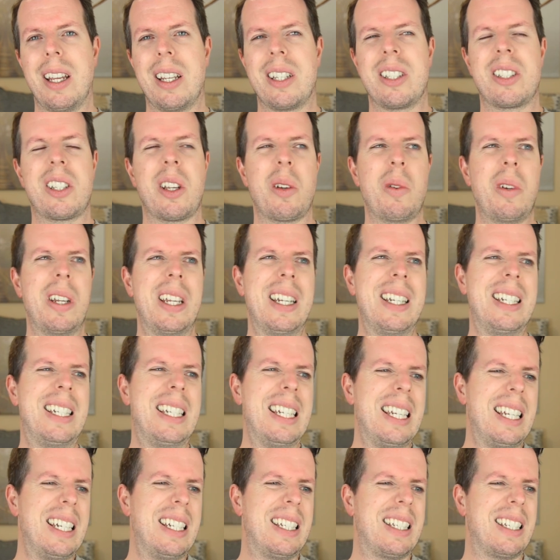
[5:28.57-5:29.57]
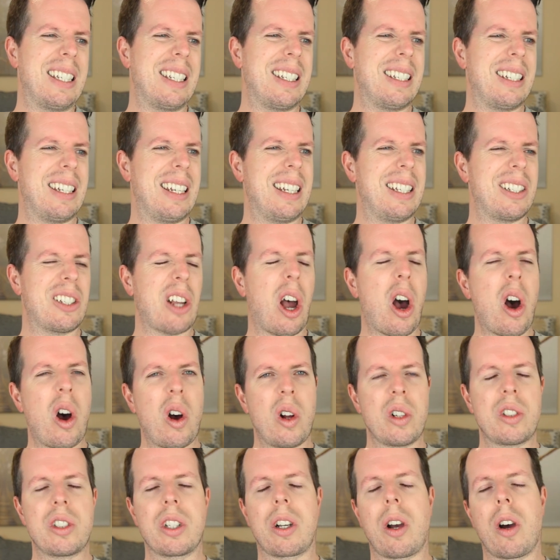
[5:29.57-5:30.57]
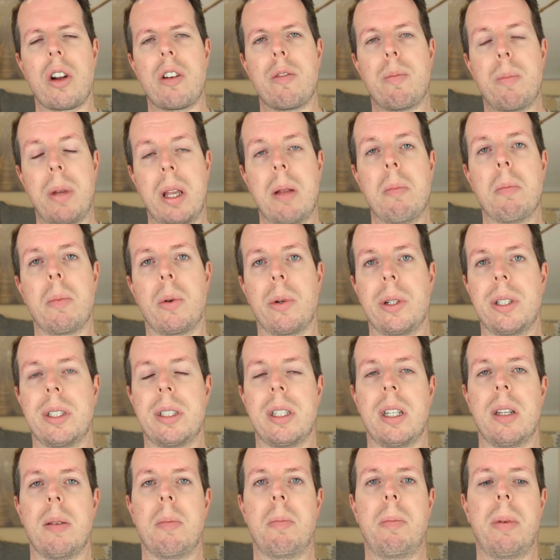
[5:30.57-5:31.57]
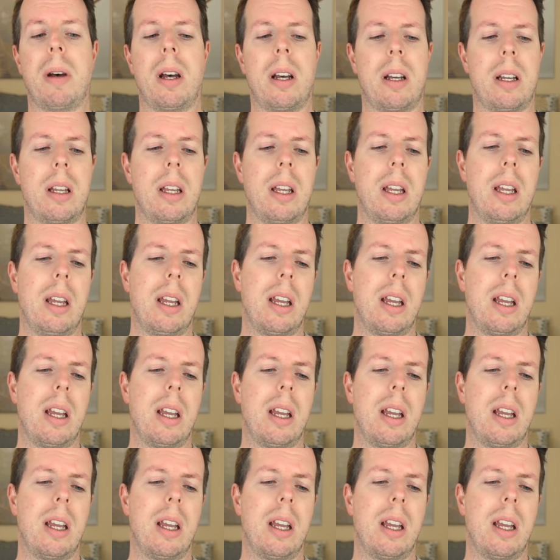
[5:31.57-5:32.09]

So it did, it's hard to kind of pinpoint it, but